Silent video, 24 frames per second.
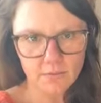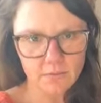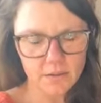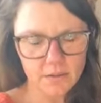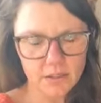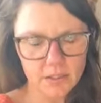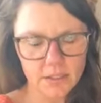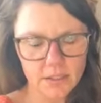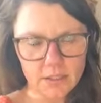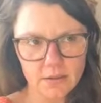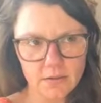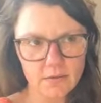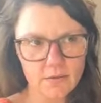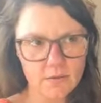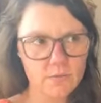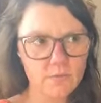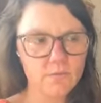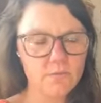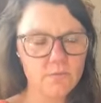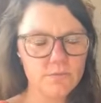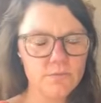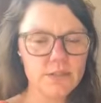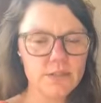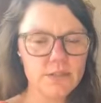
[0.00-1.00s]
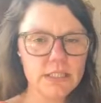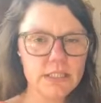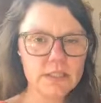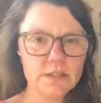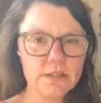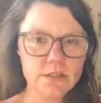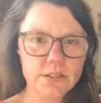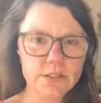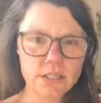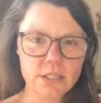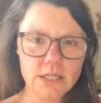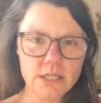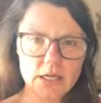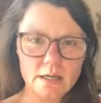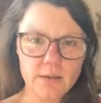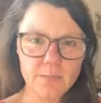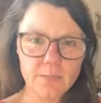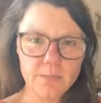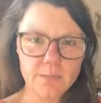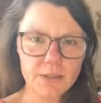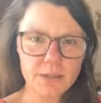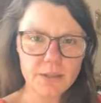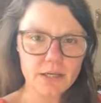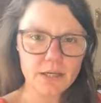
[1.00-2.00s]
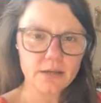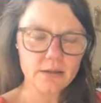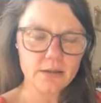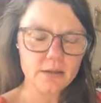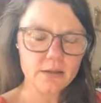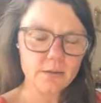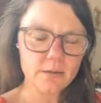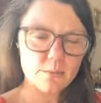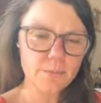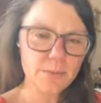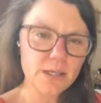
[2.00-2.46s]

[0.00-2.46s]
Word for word: you know, deals you're helping other